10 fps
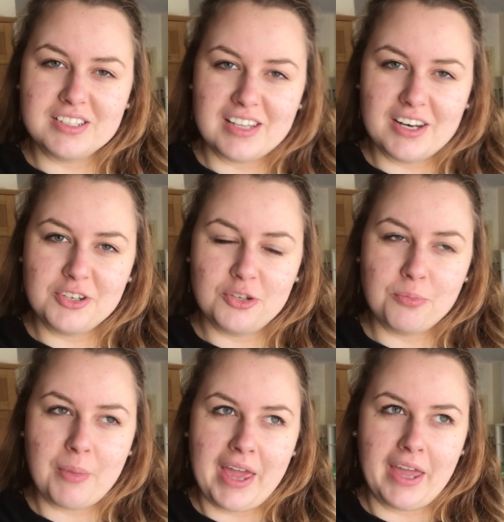decided to
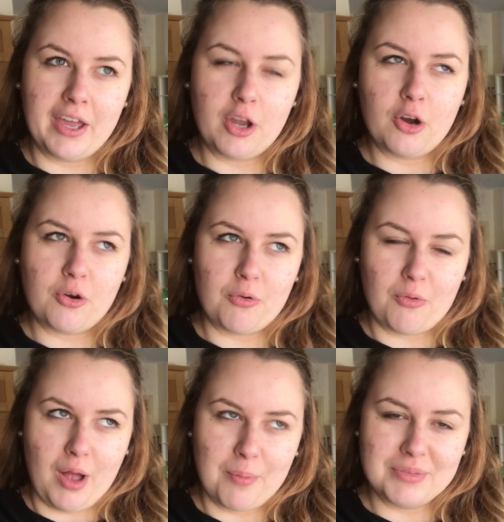make
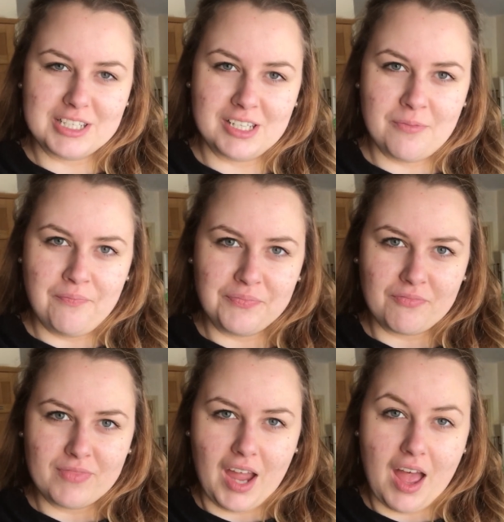crepes
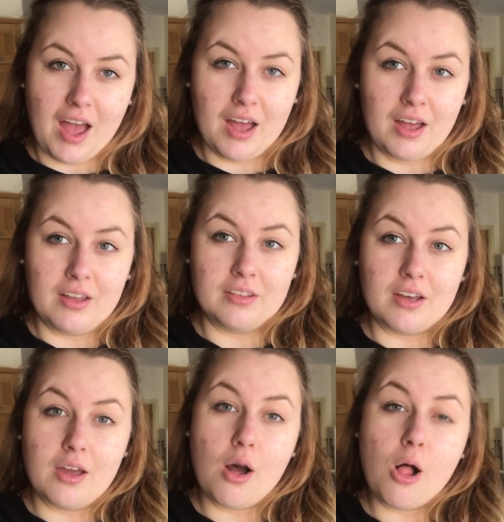and
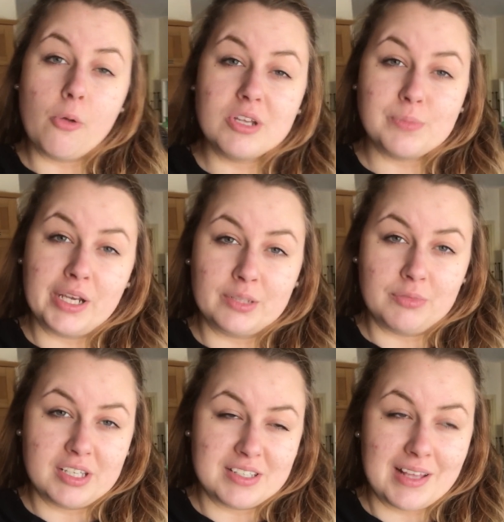I always make them
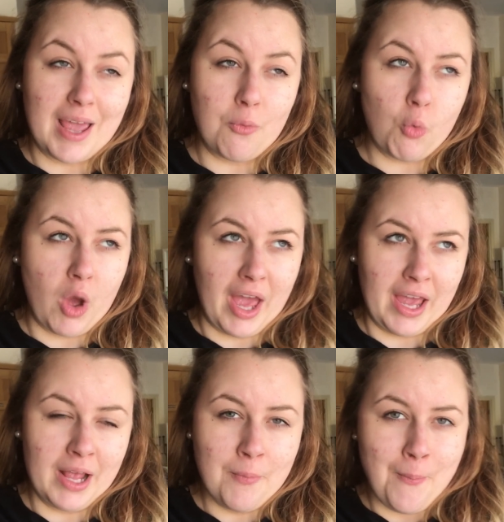the same
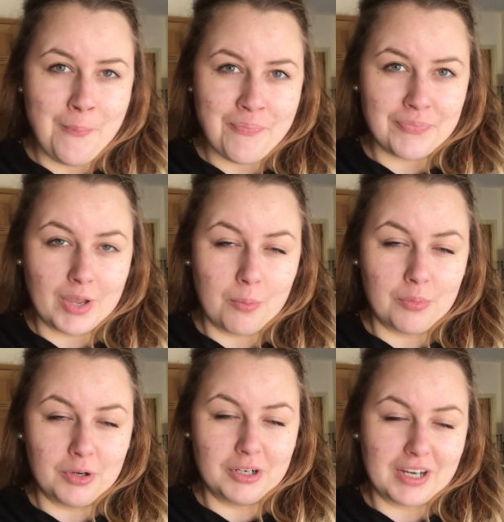way
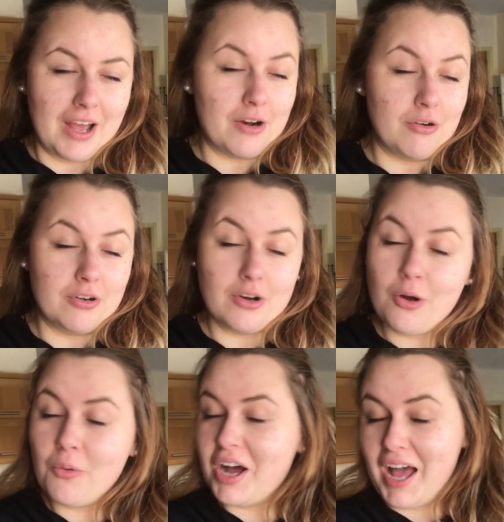but I don't
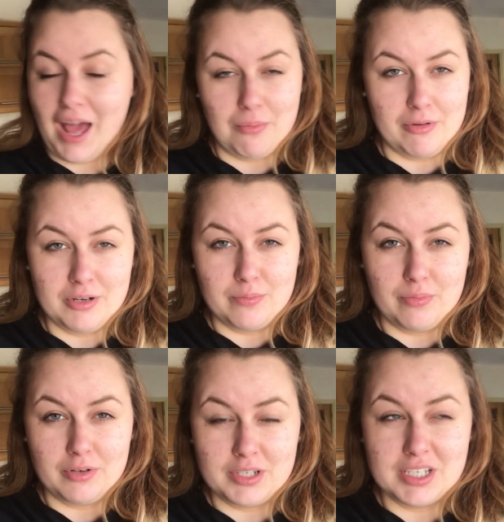know what happened
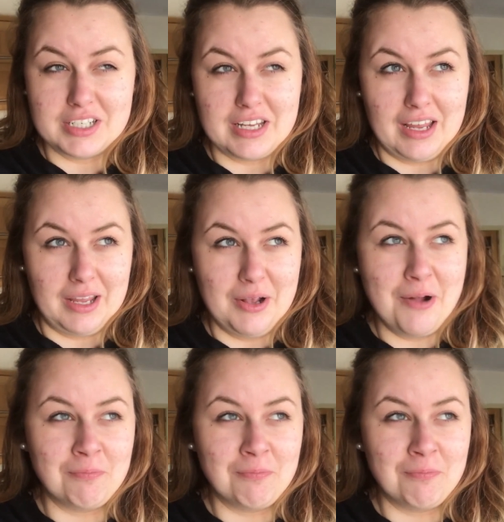but today